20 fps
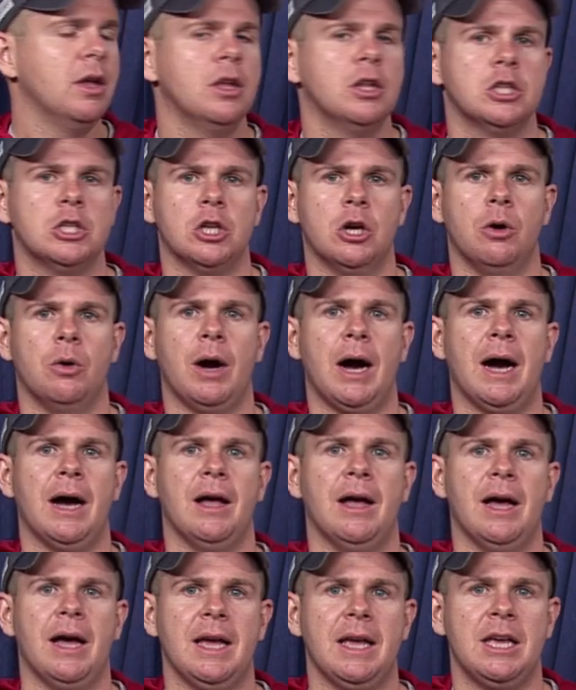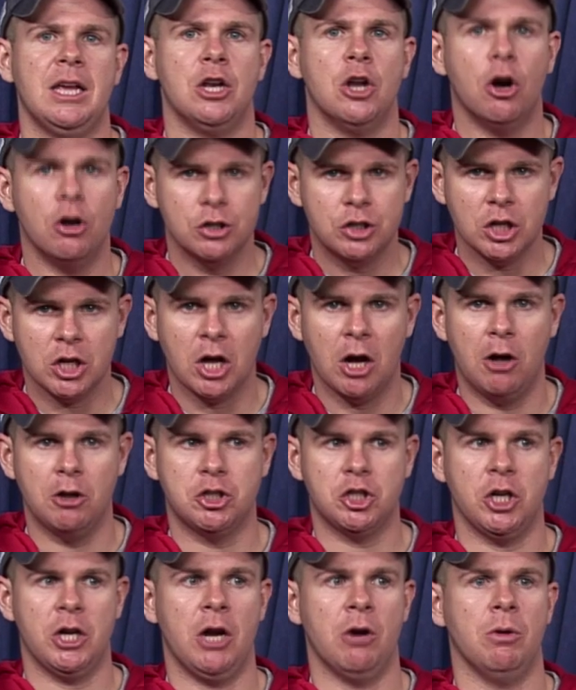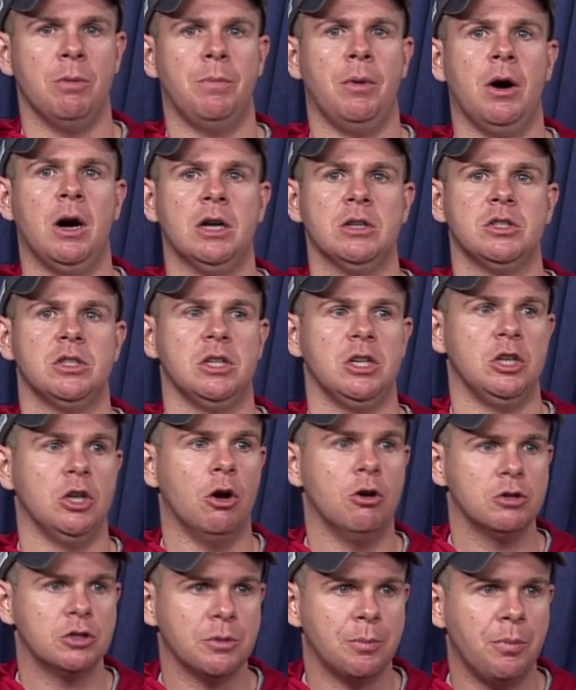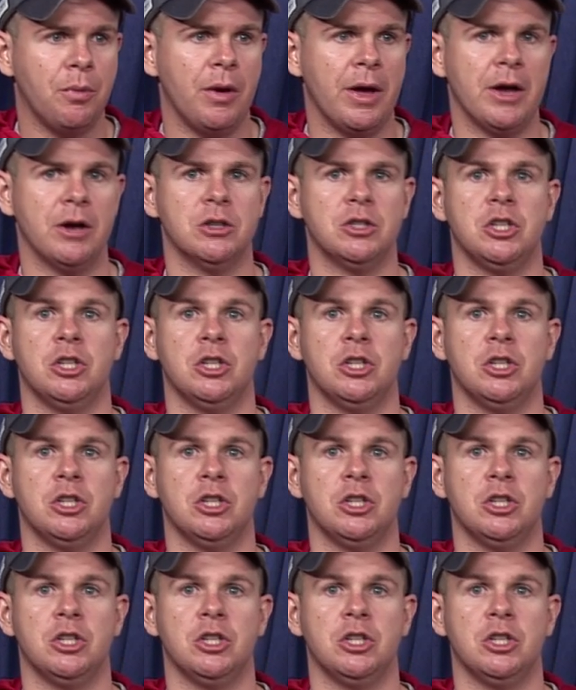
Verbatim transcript: So he knows the culture here in Boston. He knows the players. He